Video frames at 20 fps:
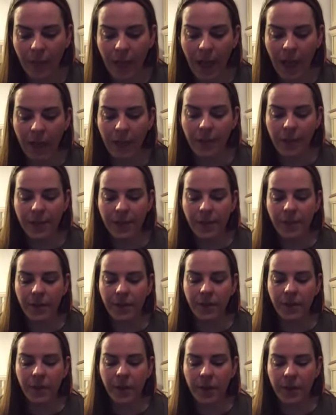I listen
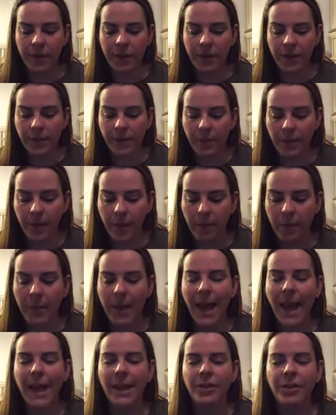to others with
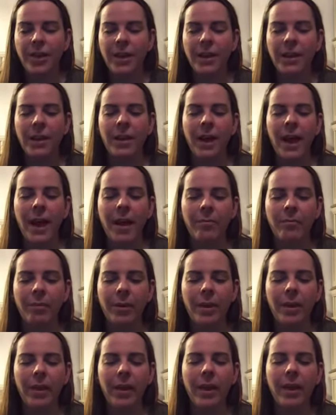compassion and
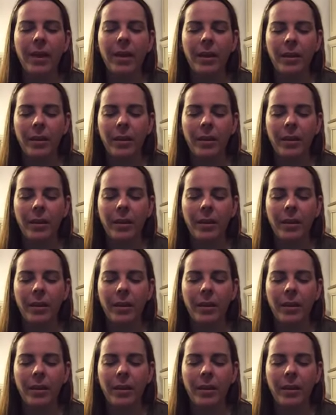empathy.